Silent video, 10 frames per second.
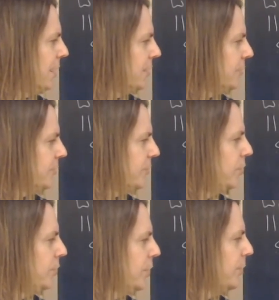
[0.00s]

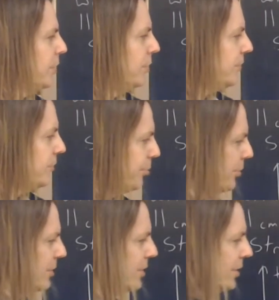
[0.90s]
So here we go, let's start
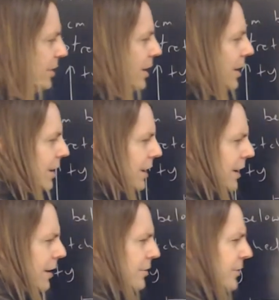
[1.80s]
plugging in.
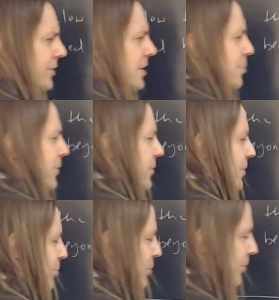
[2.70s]
And let's keep with
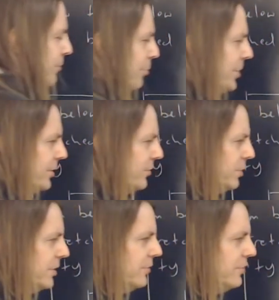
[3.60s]
symbols for a minute so
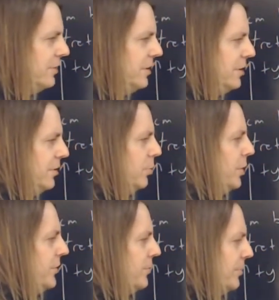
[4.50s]
we can see the
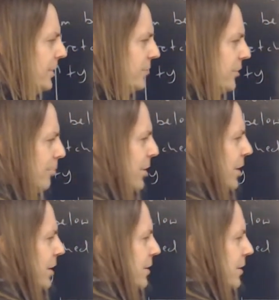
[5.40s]
way some things combine